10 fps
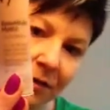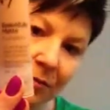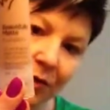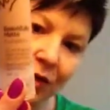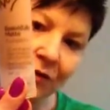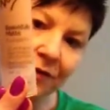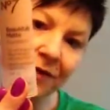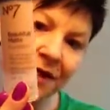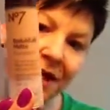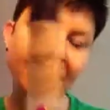
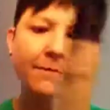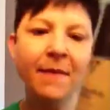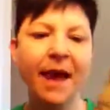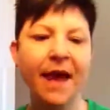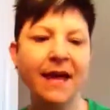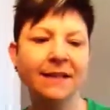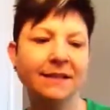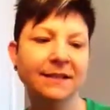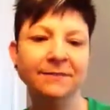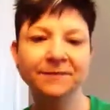Beautifully
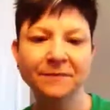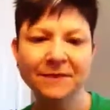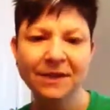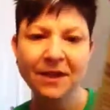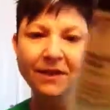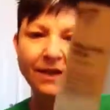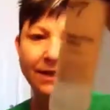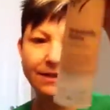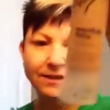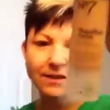Matte. I don't know that any
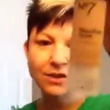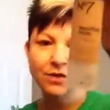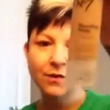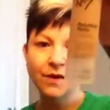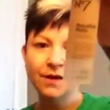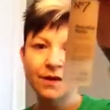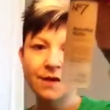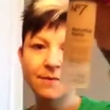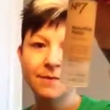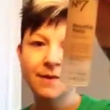of this is showing
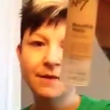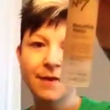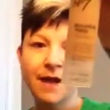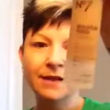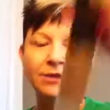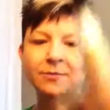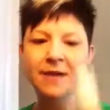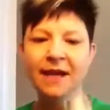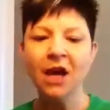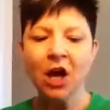up. Let me get back a little
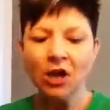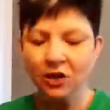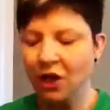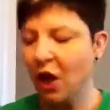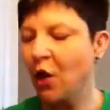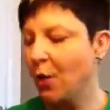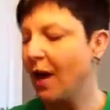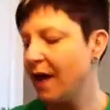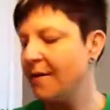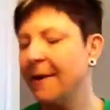bit. So,
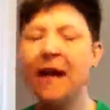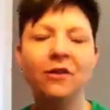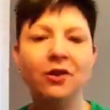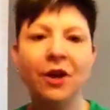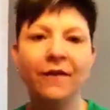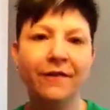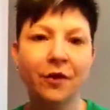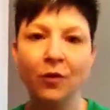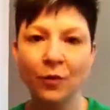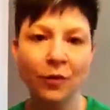I don't know if
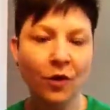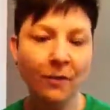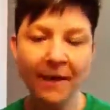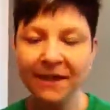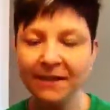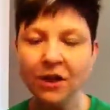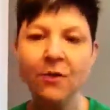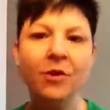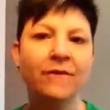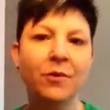you want to mix
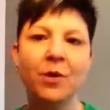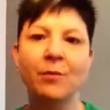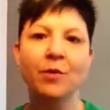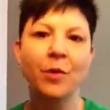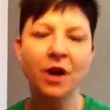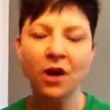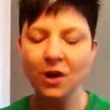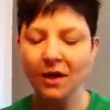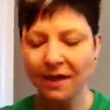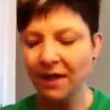them or if you want to put one on
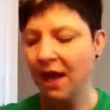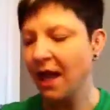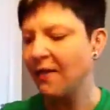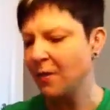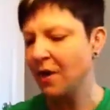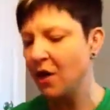and then the other one